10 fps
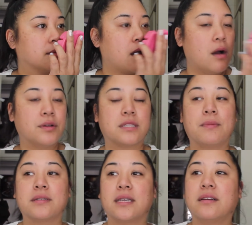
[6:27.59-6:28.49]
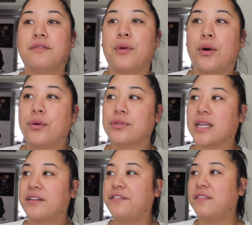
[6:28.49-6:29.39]
Oh, it smells like a rose,
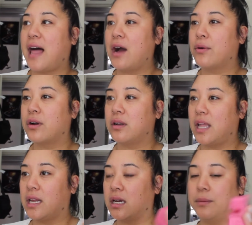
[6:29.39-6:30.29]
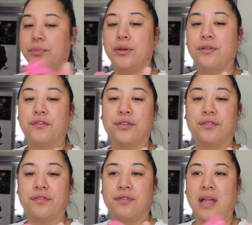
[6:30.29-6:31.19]
like a flower, like a beautiful
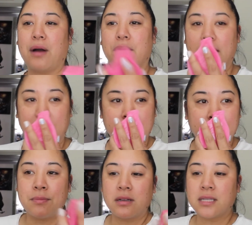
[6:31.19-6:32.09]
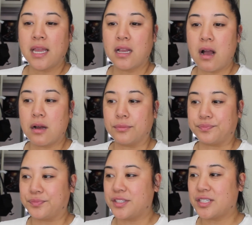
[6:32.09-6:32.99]
flower. Like smells like um
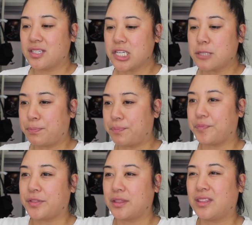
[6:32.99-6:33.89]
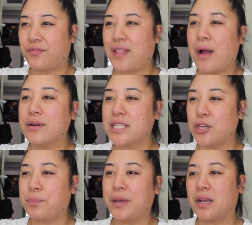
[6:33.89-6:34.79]
just flowers that
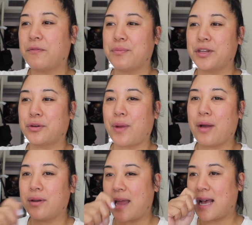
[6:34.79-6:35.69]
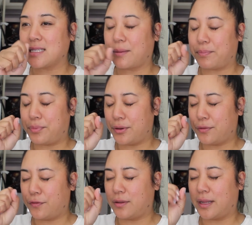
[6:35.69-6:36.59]
you pick up from the ground and it has a
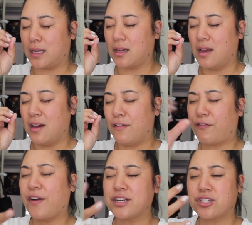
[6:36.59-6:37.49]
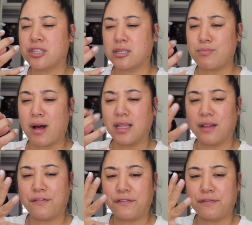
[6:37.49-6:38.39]
beautiful like fresh
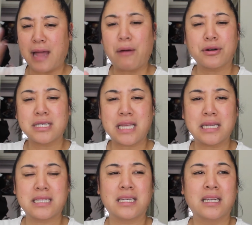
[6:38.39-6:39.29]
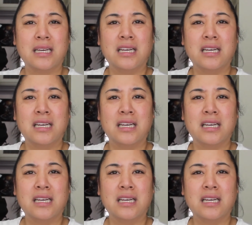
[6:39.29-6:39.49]
smelling flower scent.